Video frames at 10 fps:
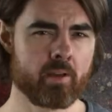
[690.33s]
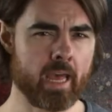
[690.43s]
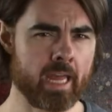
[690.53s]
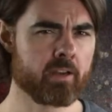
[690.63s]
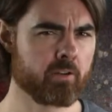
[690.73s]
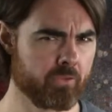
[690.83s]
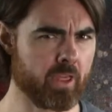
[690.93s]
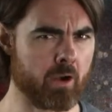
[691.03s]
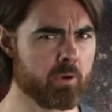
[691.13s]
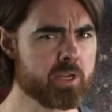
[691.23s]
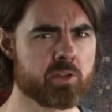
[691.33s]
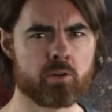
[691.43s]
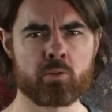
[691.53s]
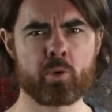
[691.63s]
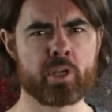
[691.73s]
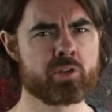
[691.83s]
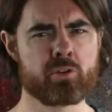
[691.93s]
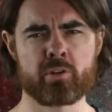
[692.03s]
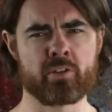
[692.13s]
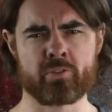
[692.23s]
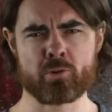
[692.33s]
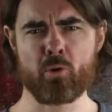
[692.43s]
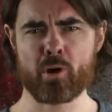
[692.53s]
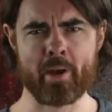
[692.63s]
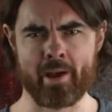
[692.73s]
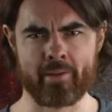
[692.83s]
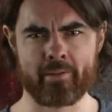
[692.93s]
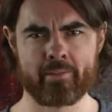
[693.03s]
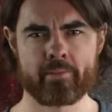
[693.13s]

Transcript: And for that reason, we shouldn't even talk about it.